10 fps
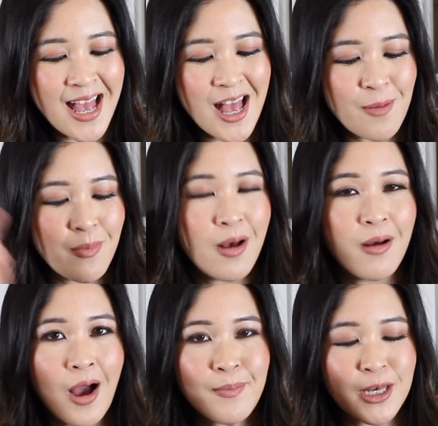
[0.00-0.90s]

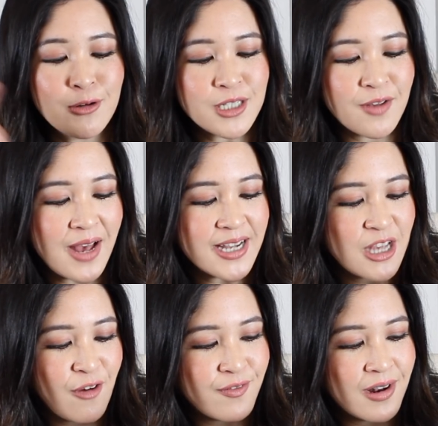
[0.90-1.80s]
I'm guilty of that,
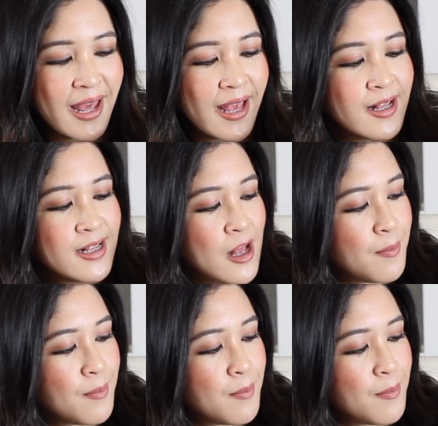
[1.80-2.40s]
definitely.